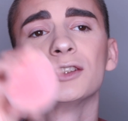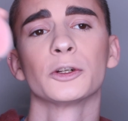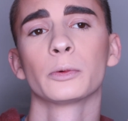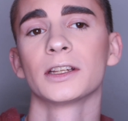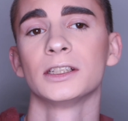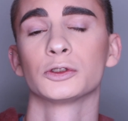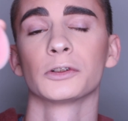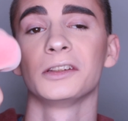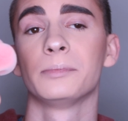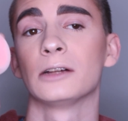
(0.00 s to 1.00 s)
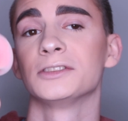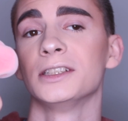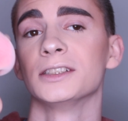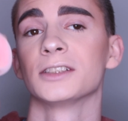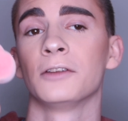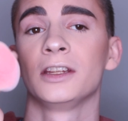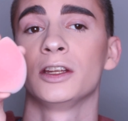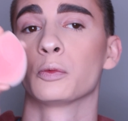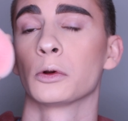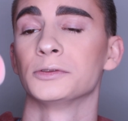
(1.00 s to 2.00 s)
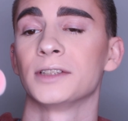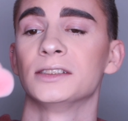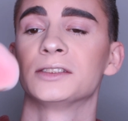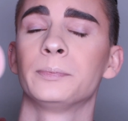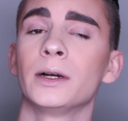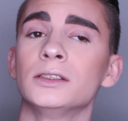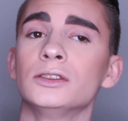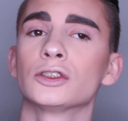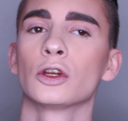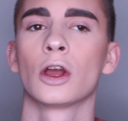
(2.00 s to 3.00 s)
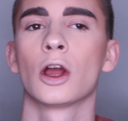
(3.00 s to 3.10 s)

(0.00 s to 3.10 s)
Also really enjoy the bounciness of the rosé sponge